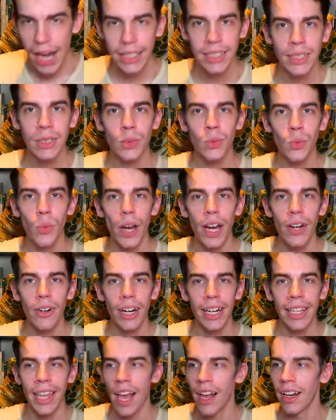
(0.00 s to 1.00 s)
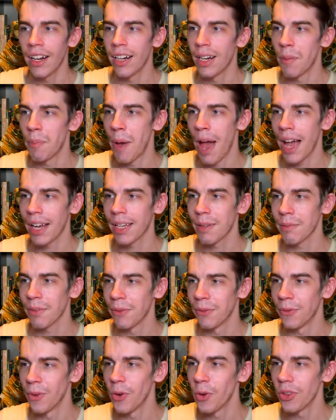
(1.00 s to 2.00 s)
swear I counted a packet
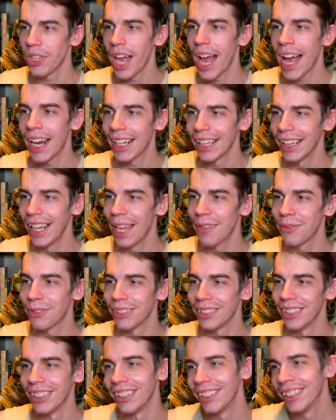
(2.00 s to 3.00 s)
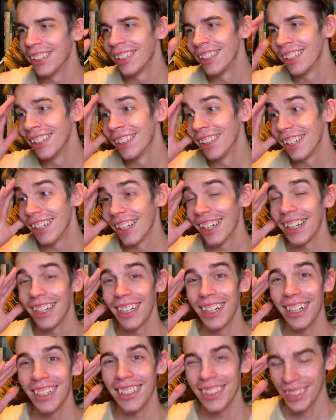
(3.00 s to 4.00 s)
before that had 11.
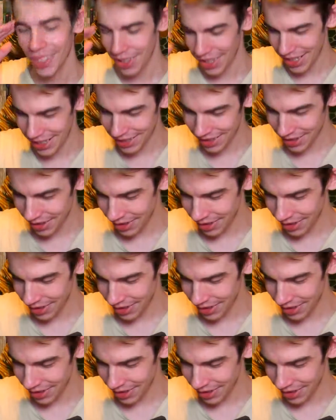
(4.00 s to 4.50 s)
So this...